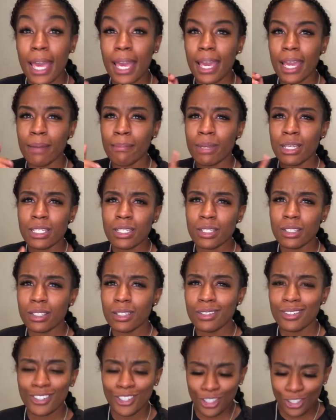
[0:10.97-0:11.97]
and basically
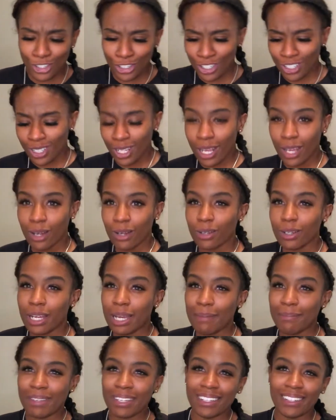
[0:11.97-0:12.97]
just chill out. I
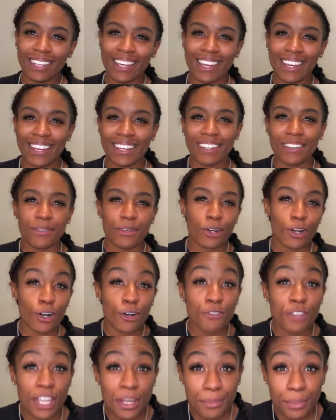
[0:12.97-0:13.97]
mean, hey, we're all
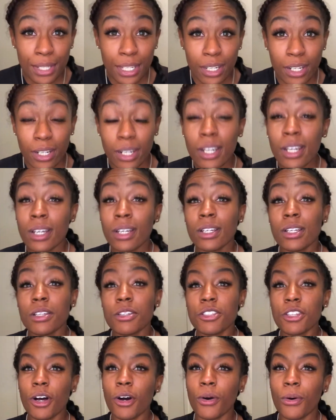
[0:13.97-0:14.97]
family here.
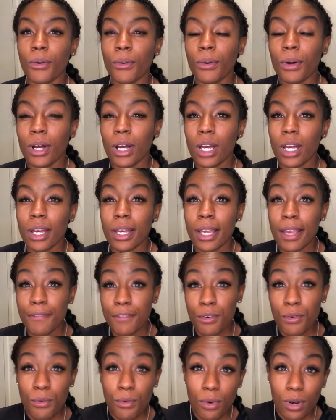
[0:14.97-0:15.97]
So if
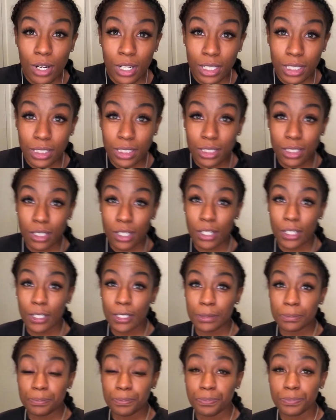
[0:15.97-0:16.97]
you want
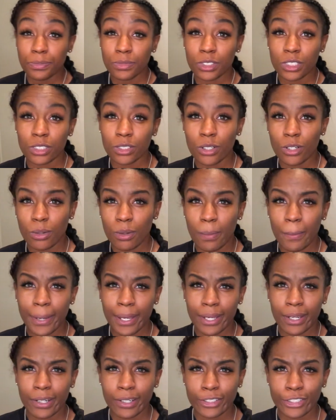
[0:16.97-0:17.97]
to know about my
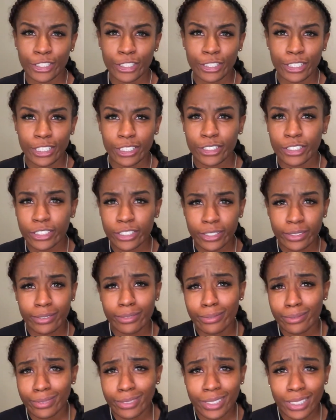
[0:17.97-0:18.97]
hair journey, just
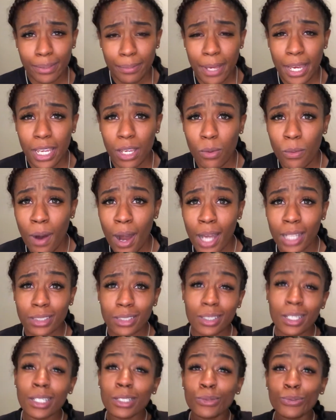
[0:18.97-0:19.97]
sit back and watch.
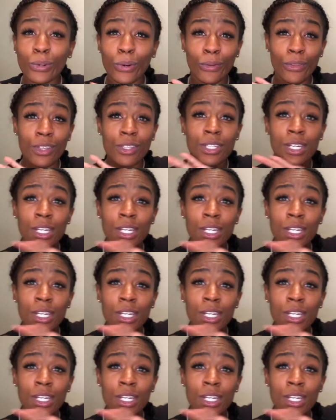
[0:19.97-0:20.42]
Let's roll this